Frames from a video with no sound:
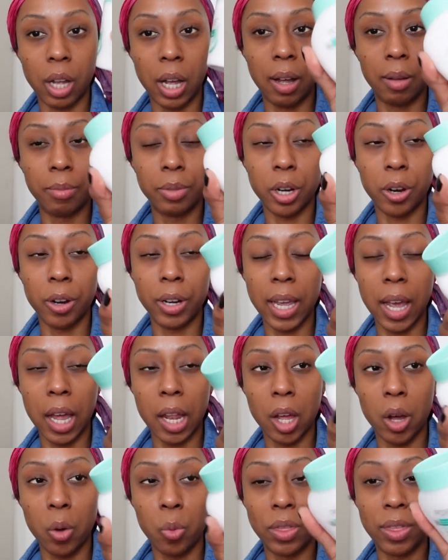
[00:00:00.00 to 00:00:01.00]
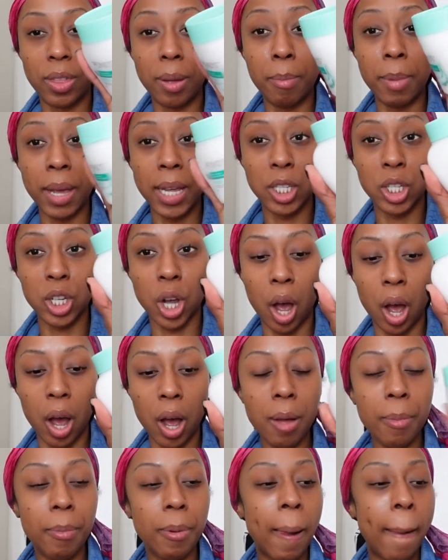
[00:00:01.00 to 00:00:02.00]
uh, I'm sorry, yellow, with the mint
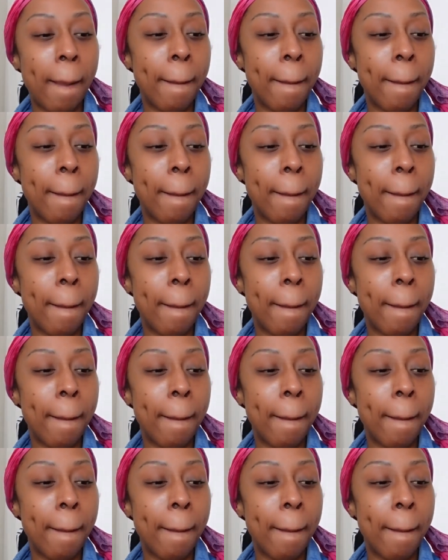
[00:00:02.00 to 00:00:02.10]
top.